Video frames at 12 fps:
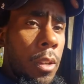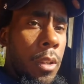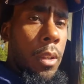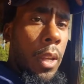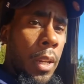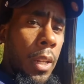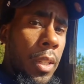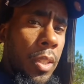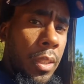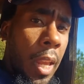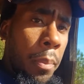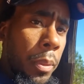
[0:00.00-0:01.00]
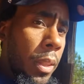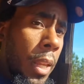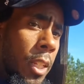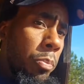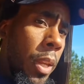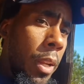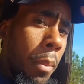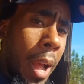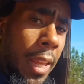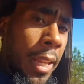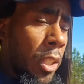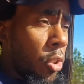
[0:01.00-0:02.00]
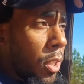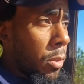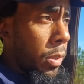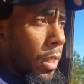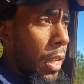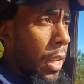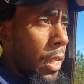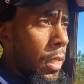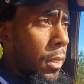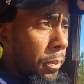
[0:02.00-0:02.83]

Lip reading: And these type of things pique my interest because